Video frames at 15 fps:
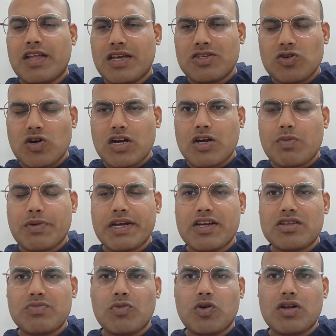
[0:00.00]
is not adopting
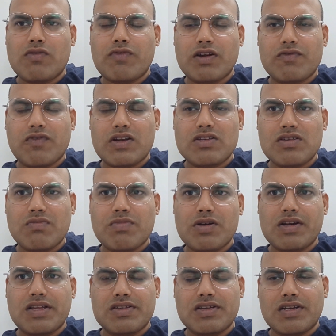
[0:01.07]
this model for one simple
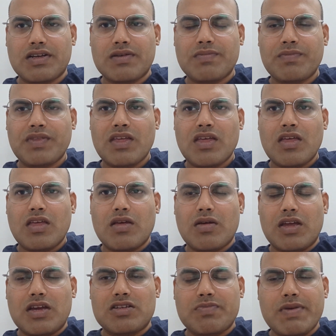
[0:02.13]
reason.
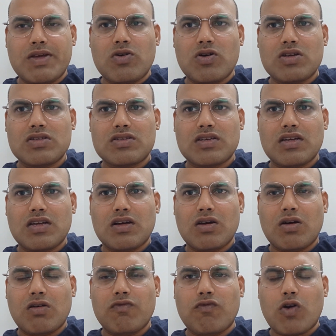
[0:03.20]
It's because
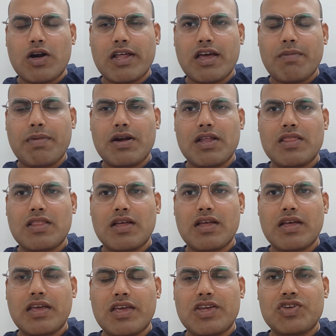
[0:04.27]
of what happened in
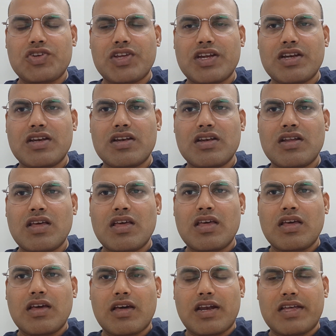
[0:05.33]
the Asian
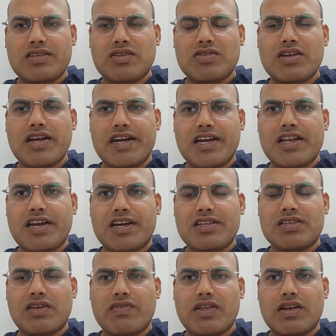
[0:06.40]
crisis in
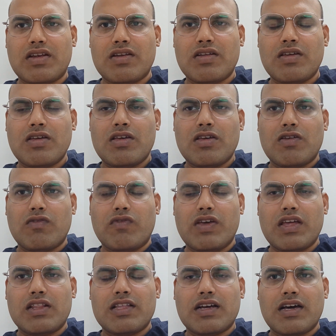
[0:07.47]
1997,
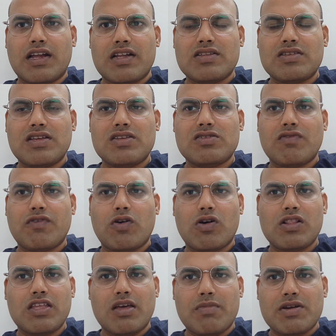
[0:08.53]
where the currencies of
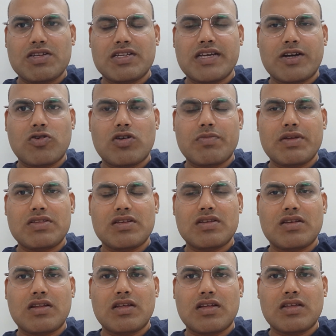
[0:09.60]
all the emerging economies
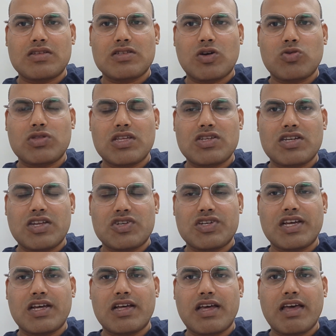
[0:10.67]
in Southeast
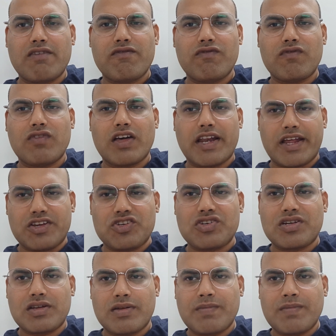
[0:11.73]
Asia have crashed.